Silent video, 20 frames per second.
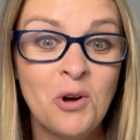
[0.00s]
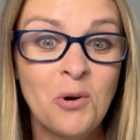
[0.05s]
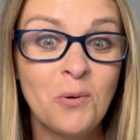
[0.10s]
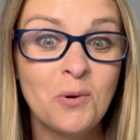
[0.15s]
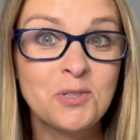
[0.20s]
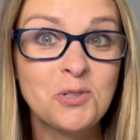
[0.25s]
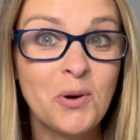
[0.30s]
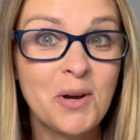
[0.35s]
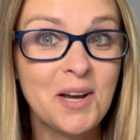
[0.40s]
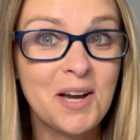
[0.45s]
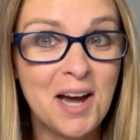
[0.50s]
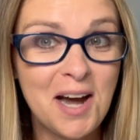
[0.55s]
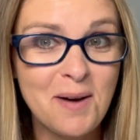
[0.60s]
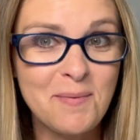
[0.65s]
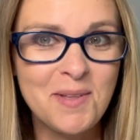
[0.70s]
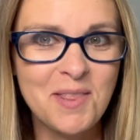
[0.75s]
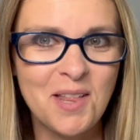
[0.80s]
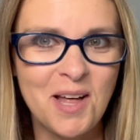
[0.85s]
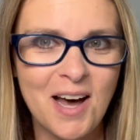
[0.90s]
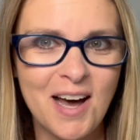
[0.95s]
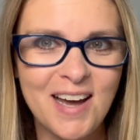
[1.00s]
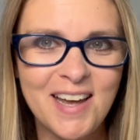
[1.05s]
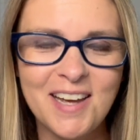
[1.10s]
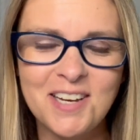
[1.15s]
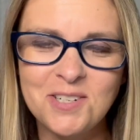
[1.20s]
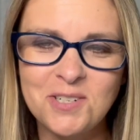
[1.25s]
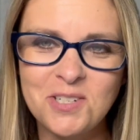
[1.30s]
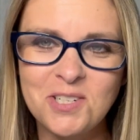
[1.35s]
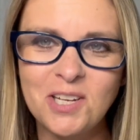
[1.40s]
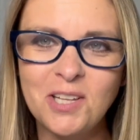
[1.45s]
Well, so at common law,
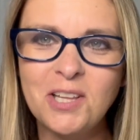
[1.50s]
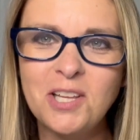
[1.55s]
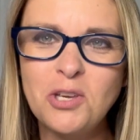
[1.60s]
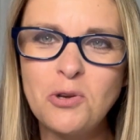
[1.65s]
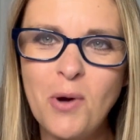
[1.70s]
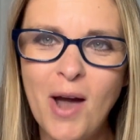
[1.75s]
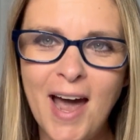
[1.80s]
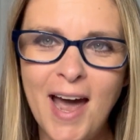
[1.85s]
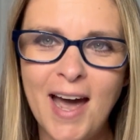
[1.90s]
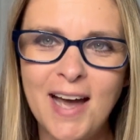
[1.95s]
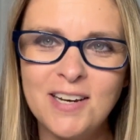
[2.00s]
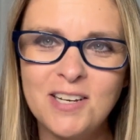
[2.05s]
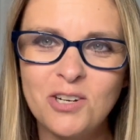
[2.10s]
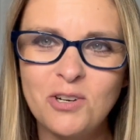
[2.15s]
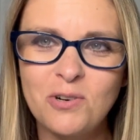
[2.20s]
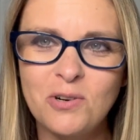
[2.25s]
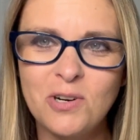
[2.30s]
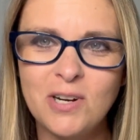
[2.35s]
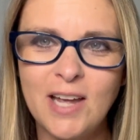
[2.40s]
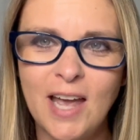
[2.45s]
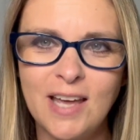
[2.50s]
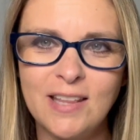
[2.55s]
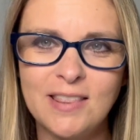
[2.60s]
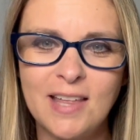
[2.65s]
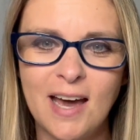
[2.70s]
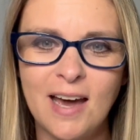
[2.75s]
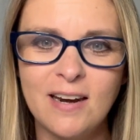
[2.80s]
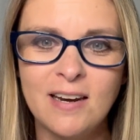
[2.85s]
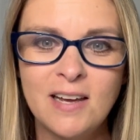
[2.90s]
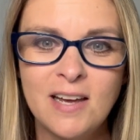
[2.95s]
interestingly, you had to create
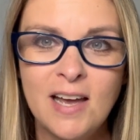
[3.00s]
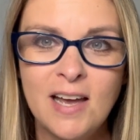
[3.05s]
that.